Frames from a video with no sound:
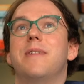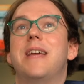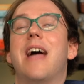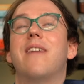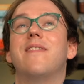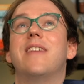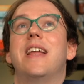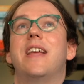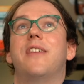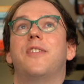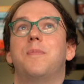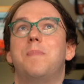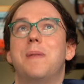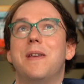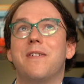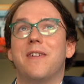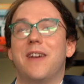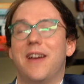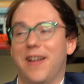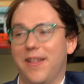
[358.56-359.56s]
haven't
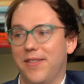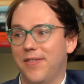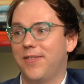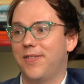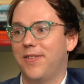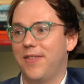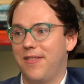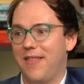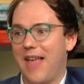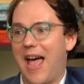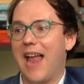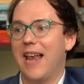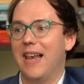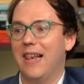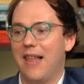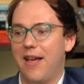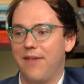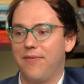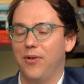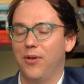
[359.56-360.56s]
experienced that
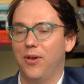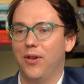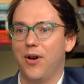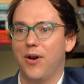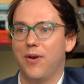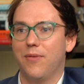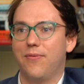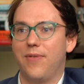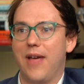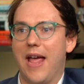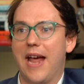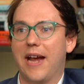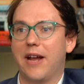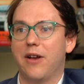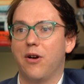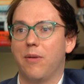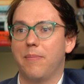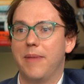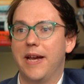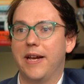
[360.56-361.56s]
level of
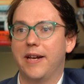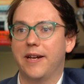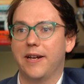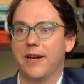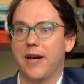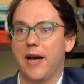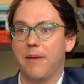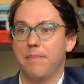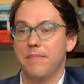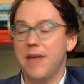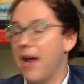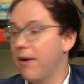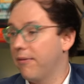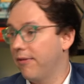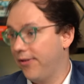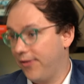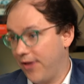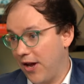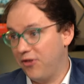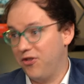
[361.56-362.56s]
economic
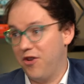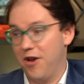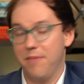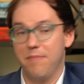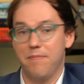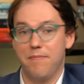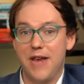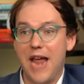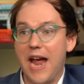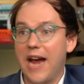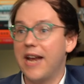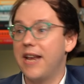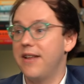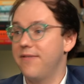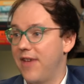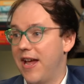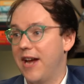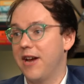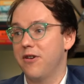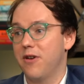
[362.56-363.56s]
recession,
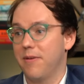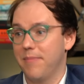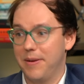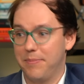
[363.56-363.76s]
negative economic